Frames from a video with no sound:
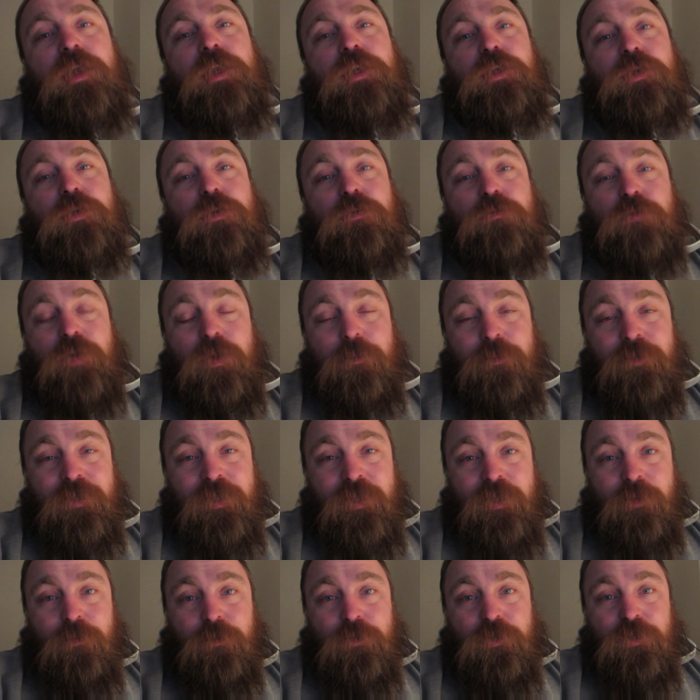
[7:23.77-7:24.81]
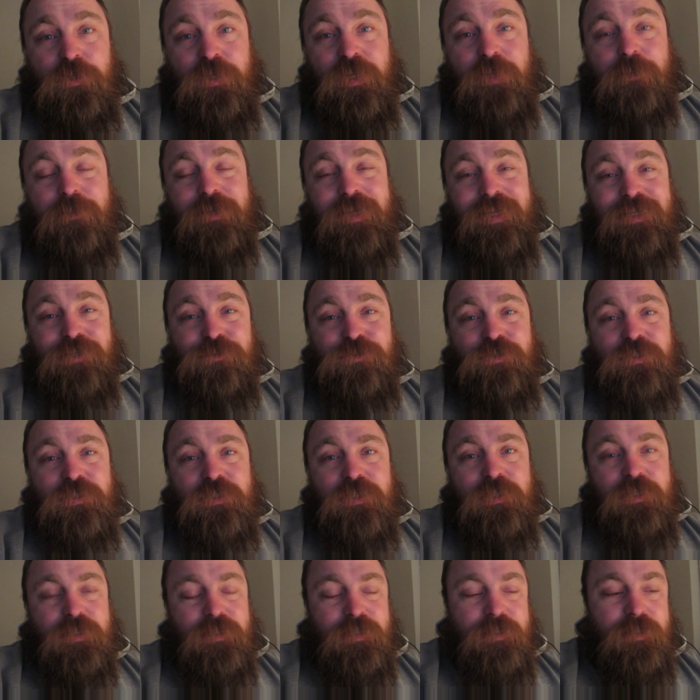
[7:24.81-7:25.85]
And you can write me there with your name and address.